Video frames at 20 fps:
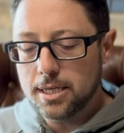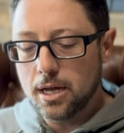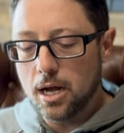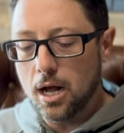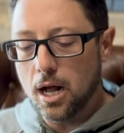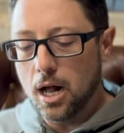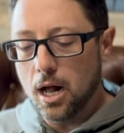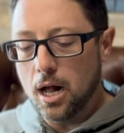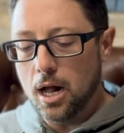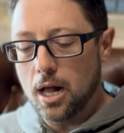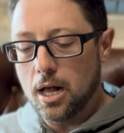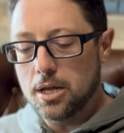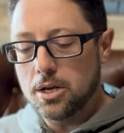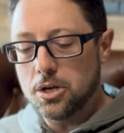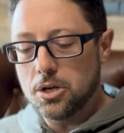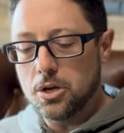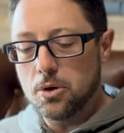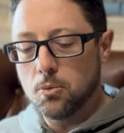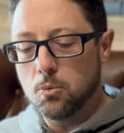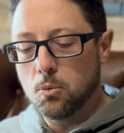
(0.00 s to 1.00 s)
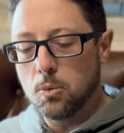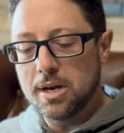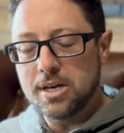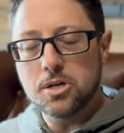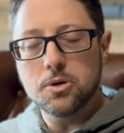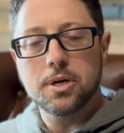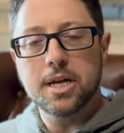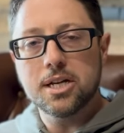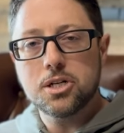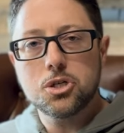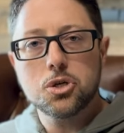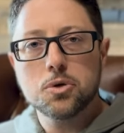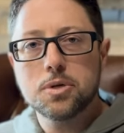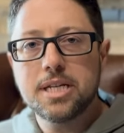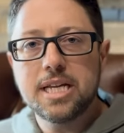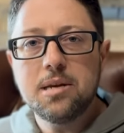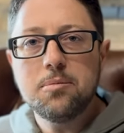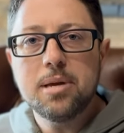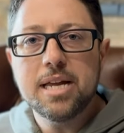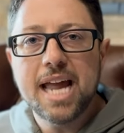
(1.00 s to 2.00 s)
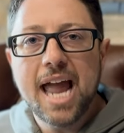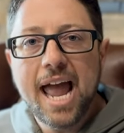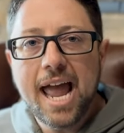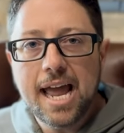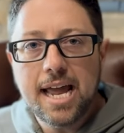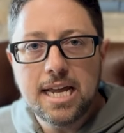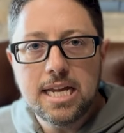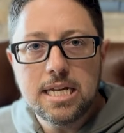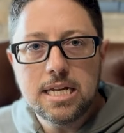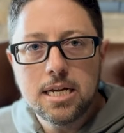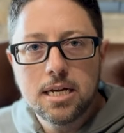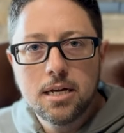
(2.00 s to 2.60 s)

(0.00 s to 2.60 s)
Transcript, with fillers: Uh, when you get your DBA,